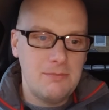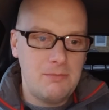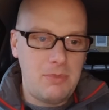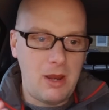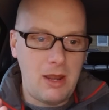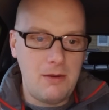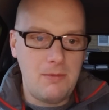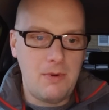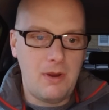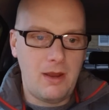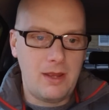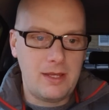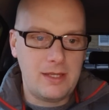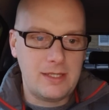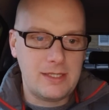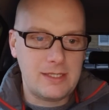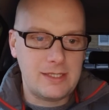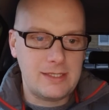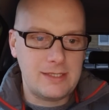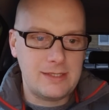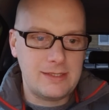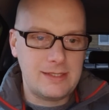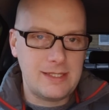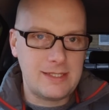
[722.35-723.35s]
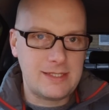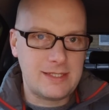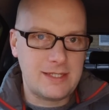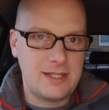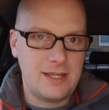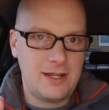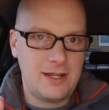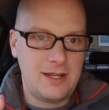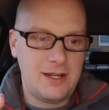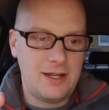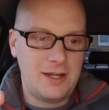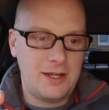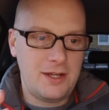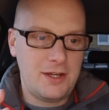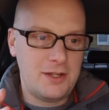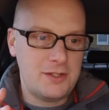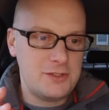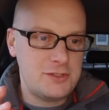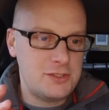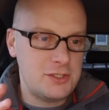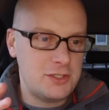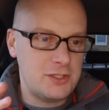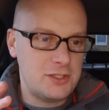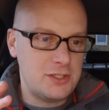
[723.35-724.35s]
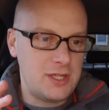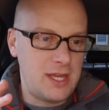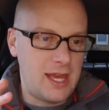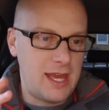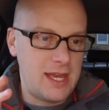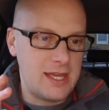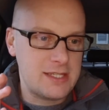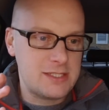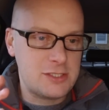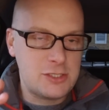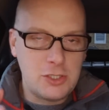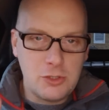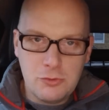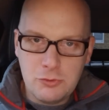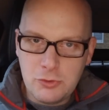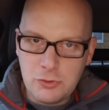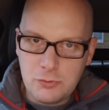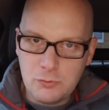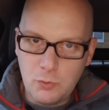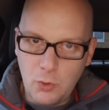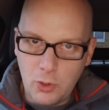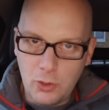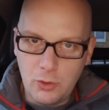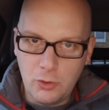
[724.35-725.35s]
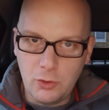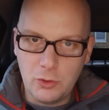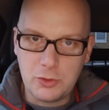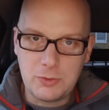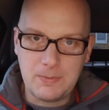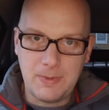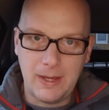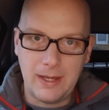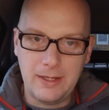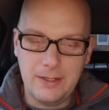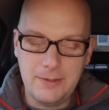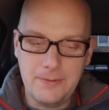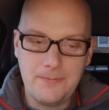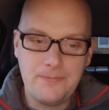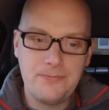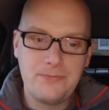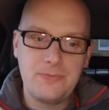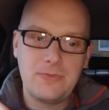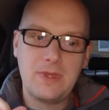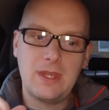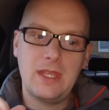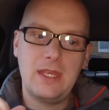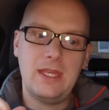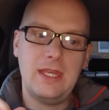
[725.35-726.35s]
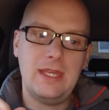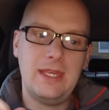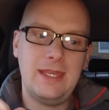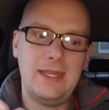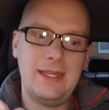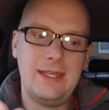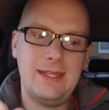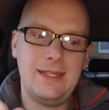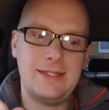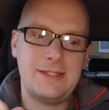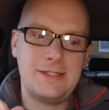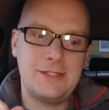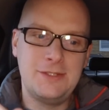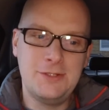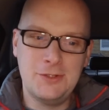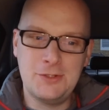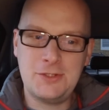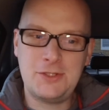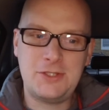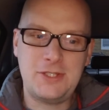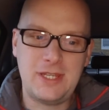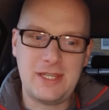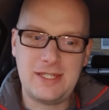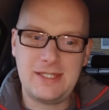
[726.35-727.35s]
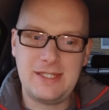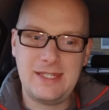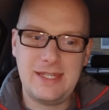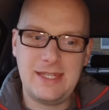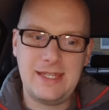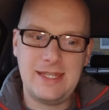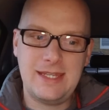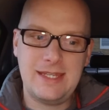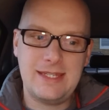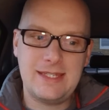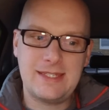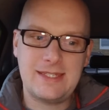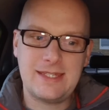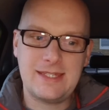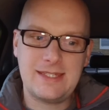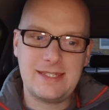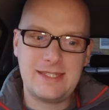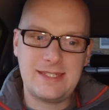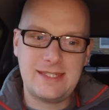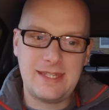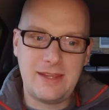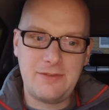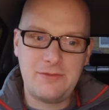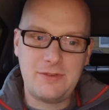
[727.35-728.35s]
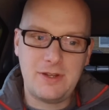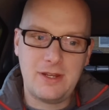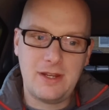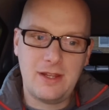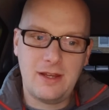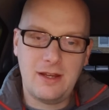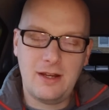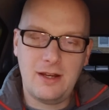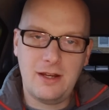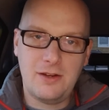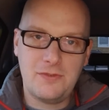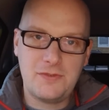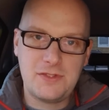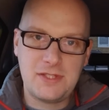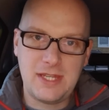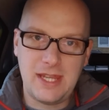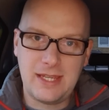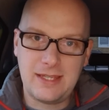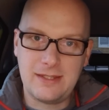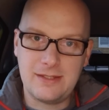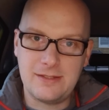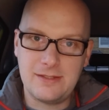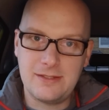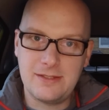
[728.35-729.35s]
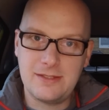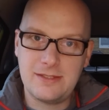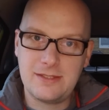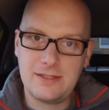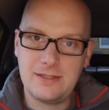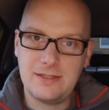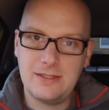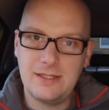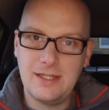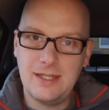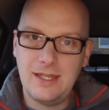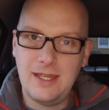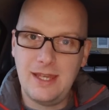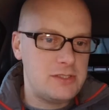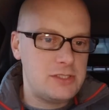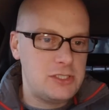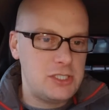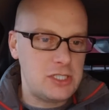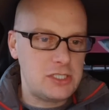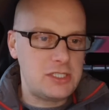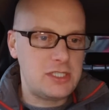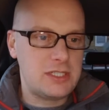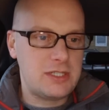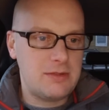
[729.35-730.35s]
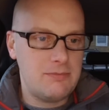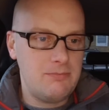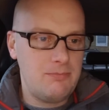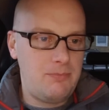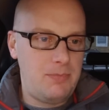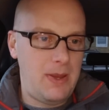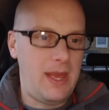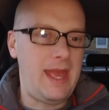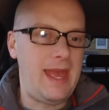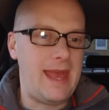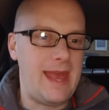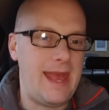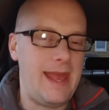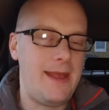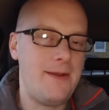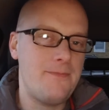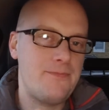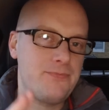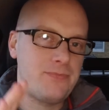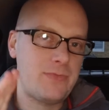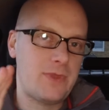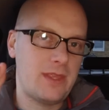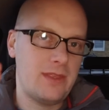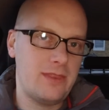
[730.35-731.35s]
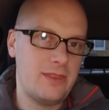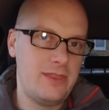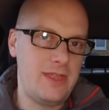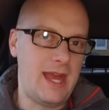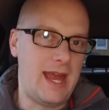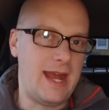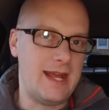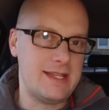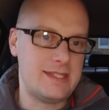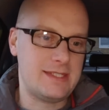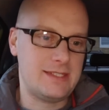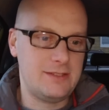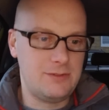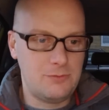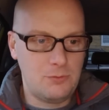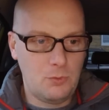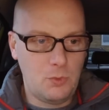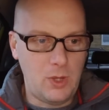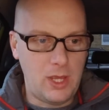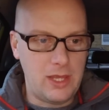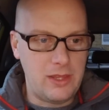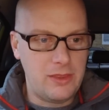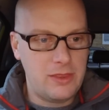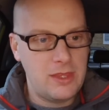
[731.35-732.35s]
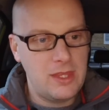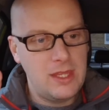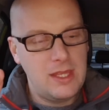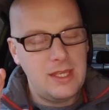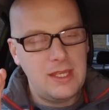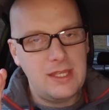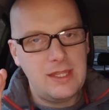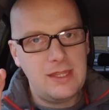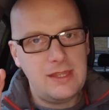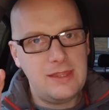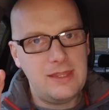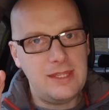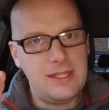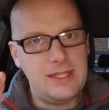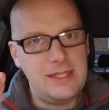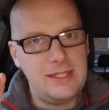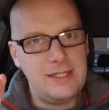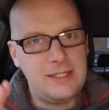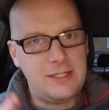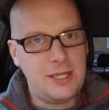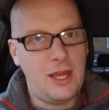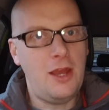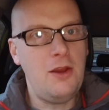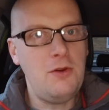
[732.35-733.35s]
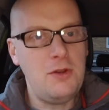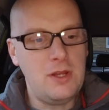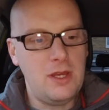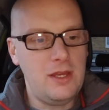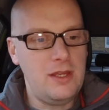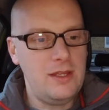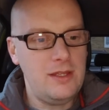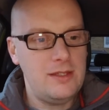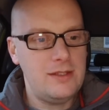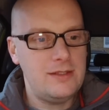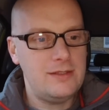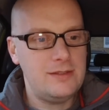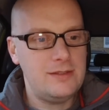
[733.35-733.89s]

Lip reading: Bear in mind, this car has 201 horsepower. Its 0 to 60 is 7.5 seconds. Just to compare that with the Kona,